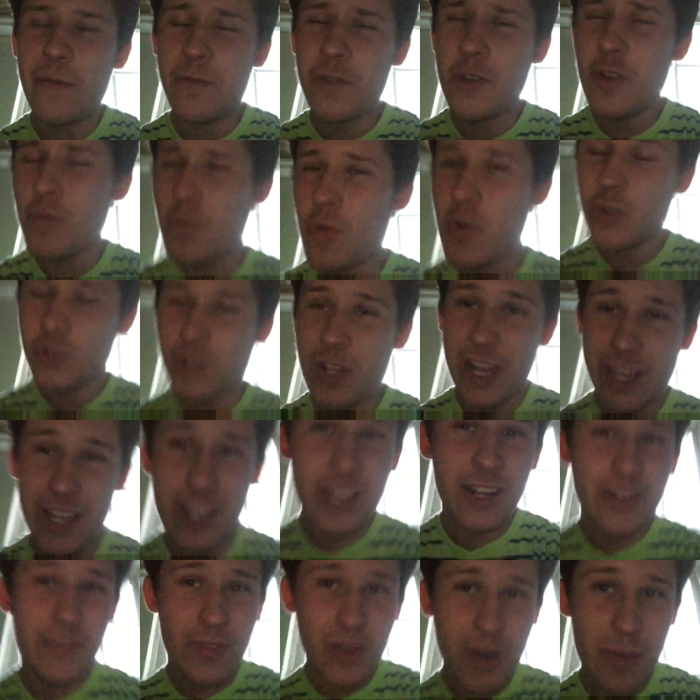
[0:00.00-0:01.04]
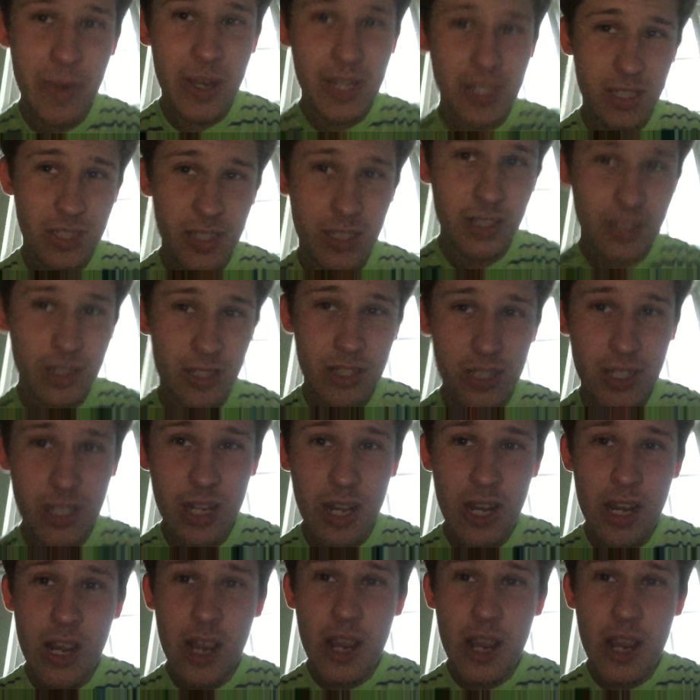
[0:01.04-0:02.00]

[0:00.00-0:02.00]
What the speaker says: more like it, if that makes sense.